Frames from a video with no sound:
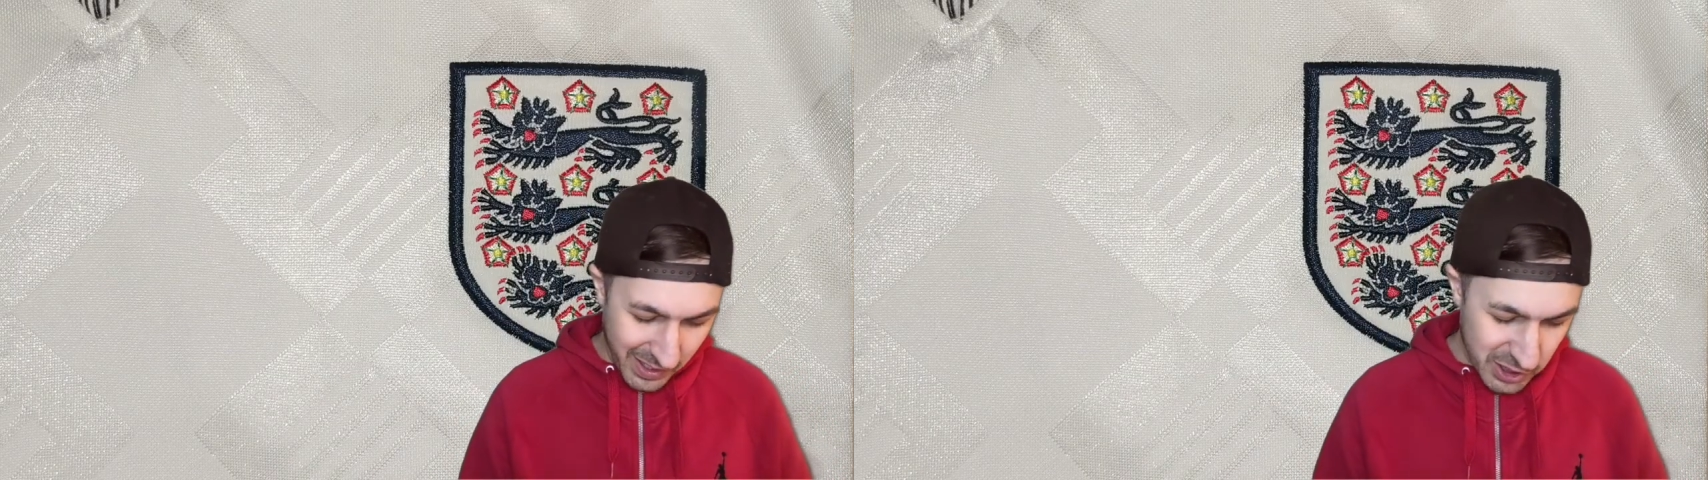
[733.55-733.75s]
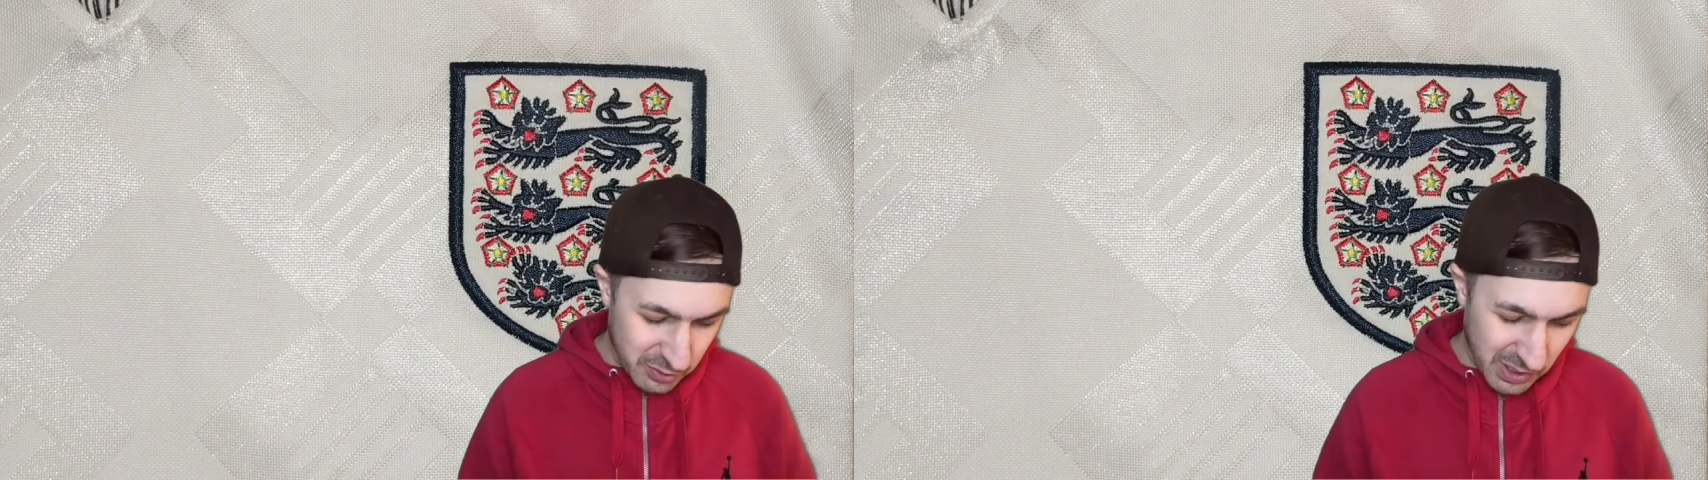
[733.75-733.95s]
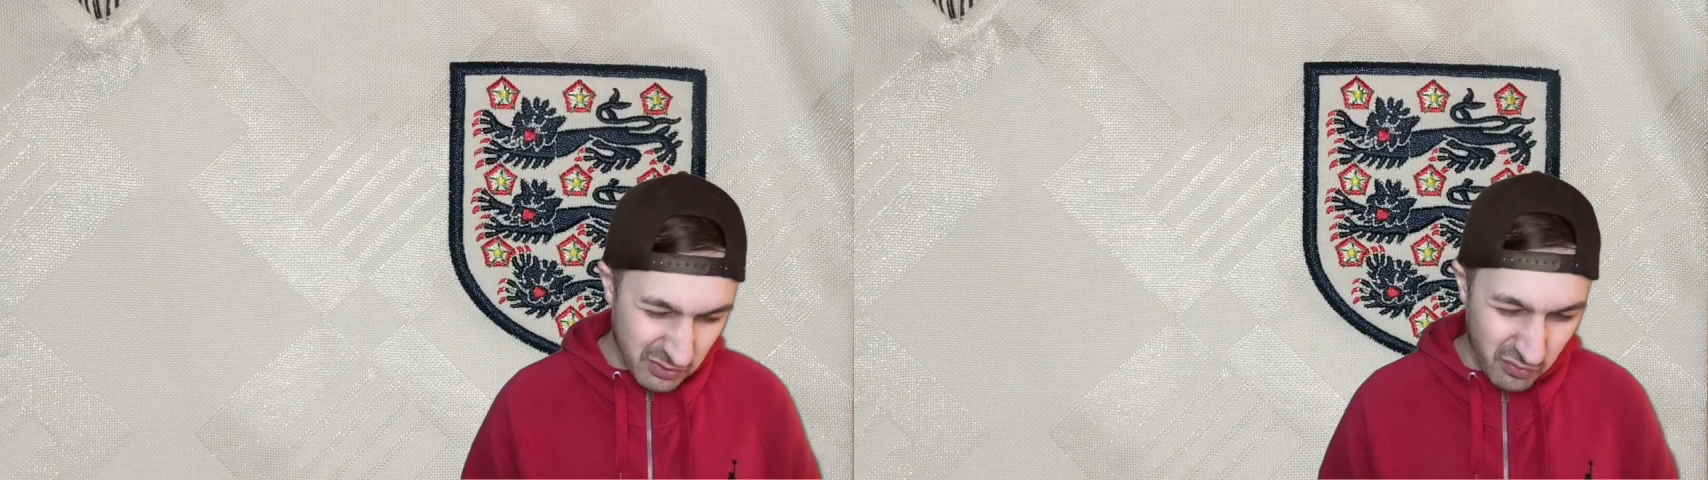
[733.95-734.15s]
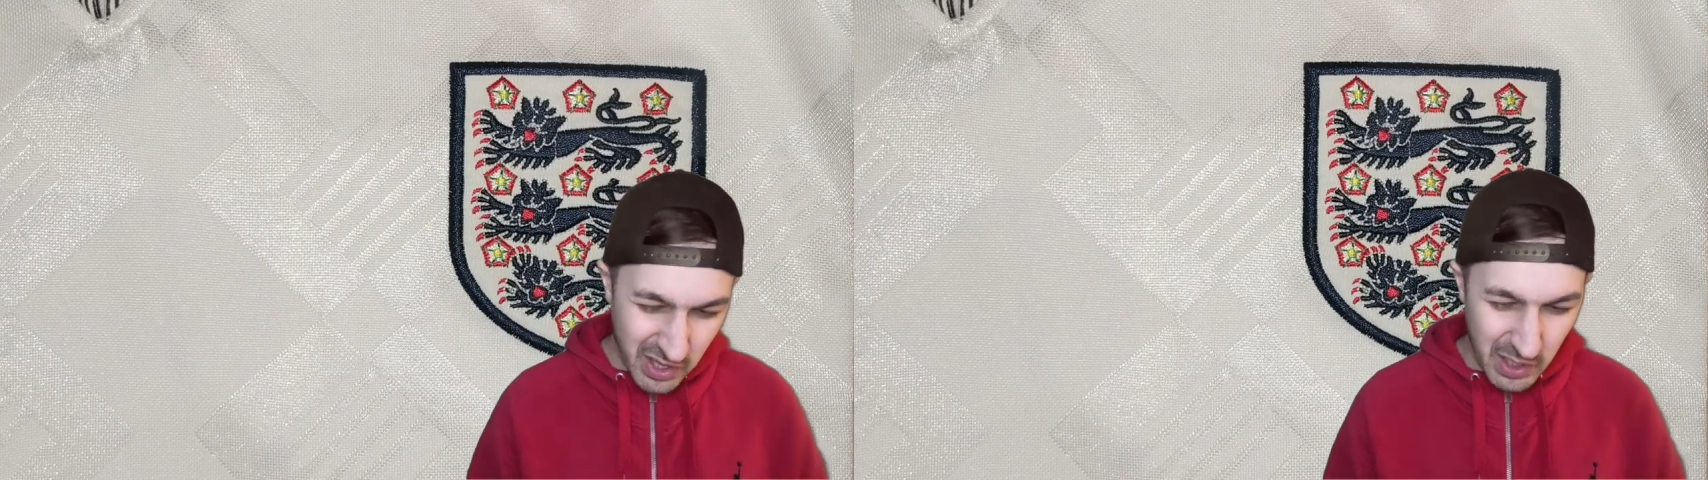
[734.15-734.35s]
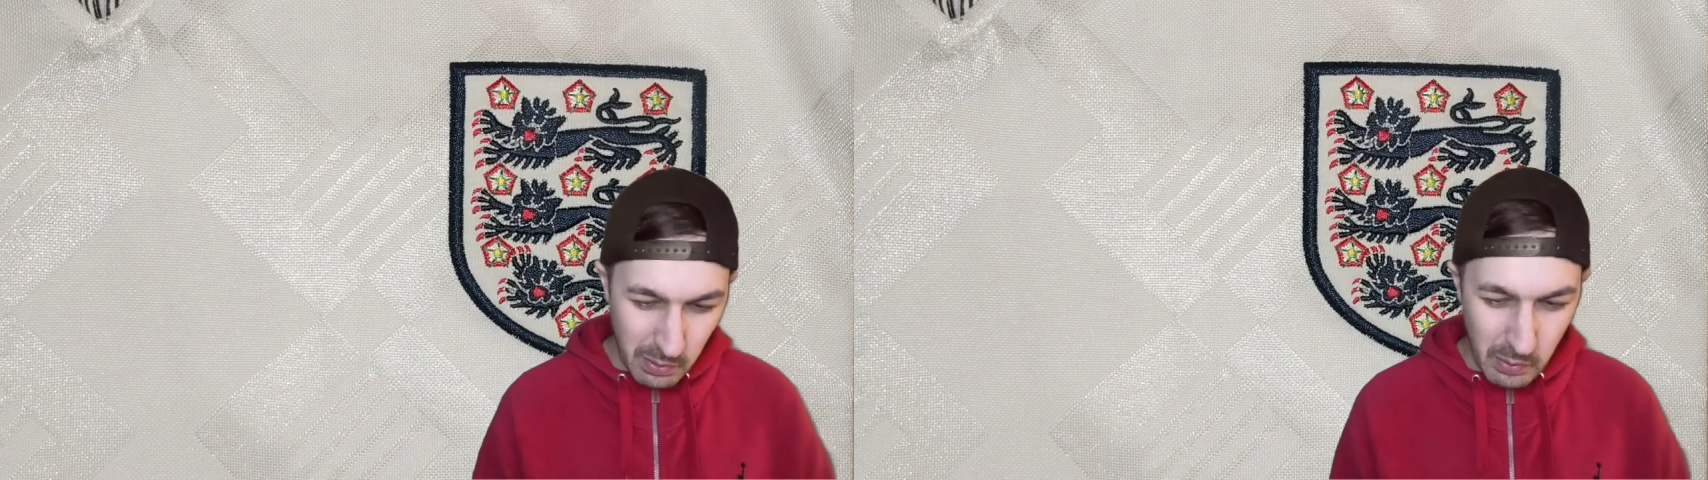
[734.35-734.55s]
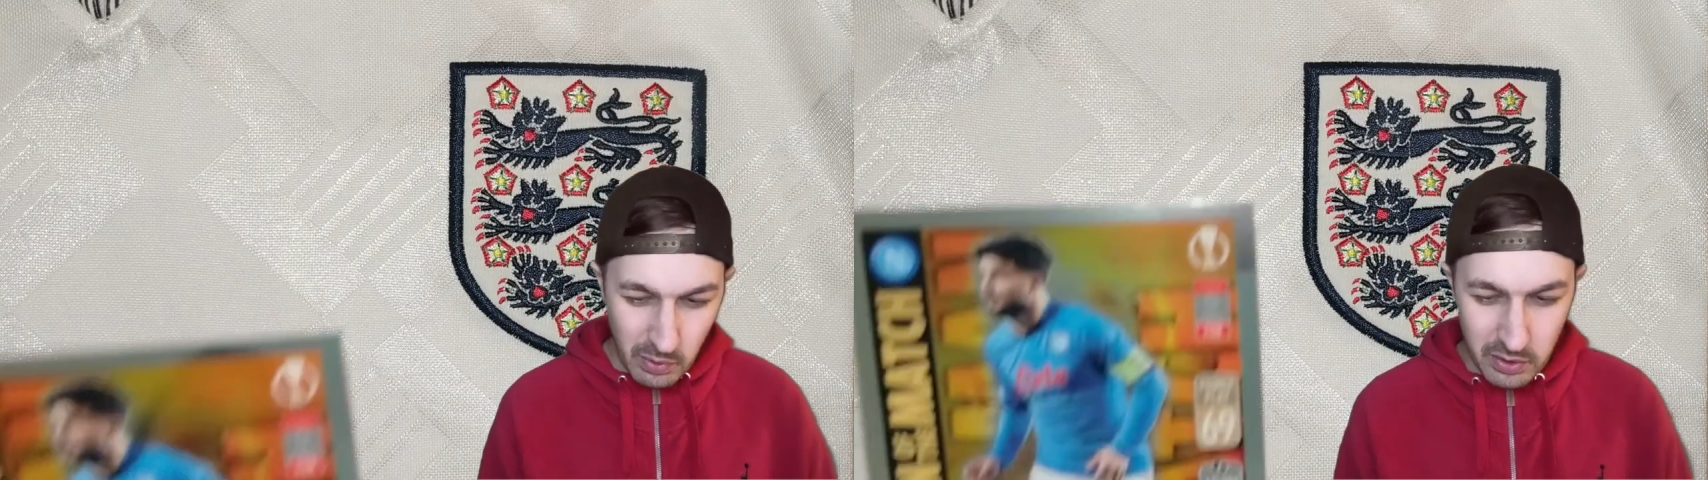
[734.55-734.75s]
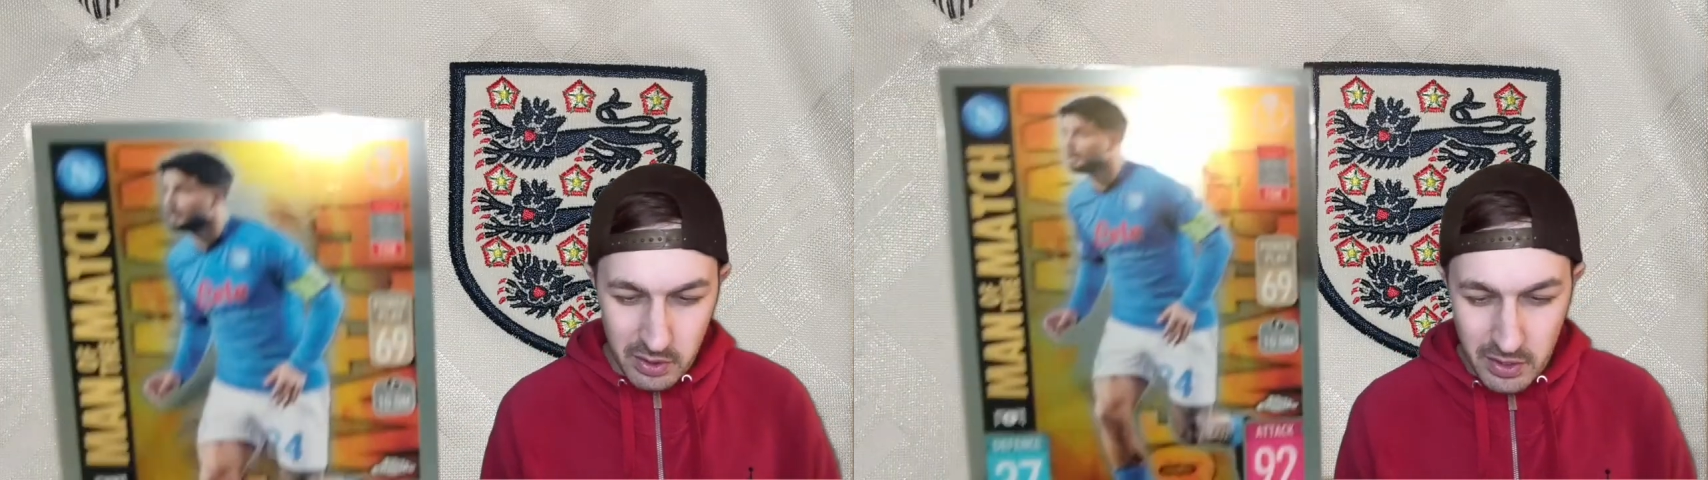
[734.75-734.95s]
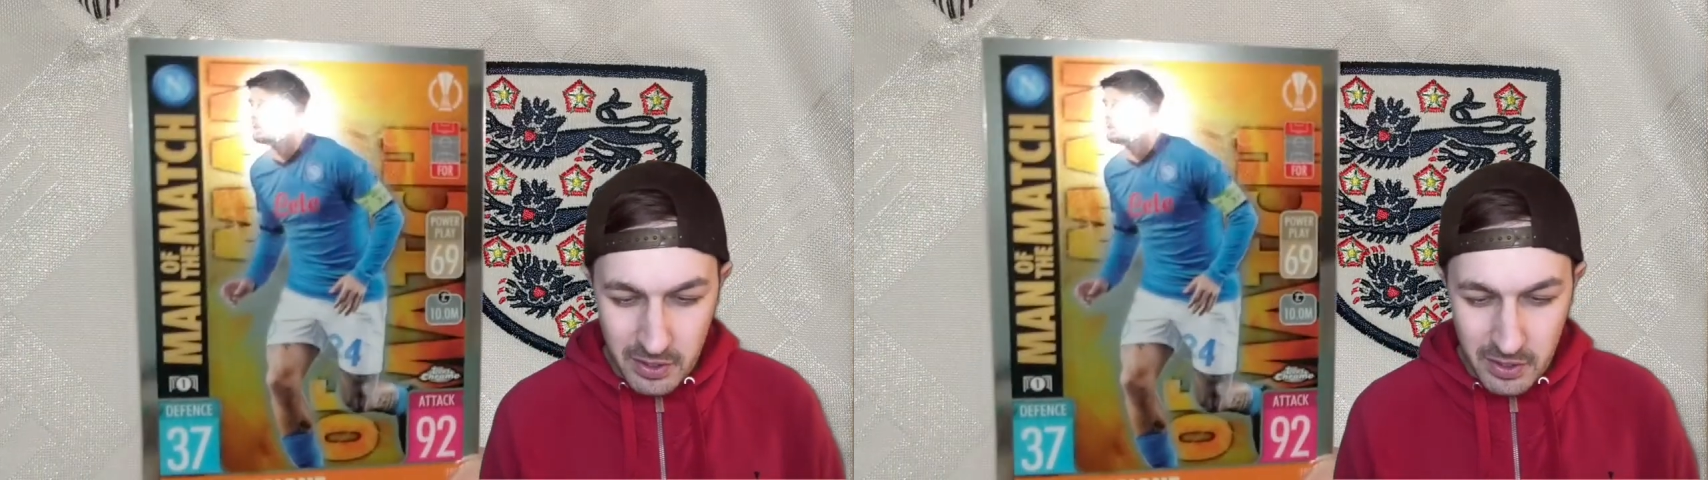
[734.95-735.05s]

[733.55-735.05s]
That's really what we want.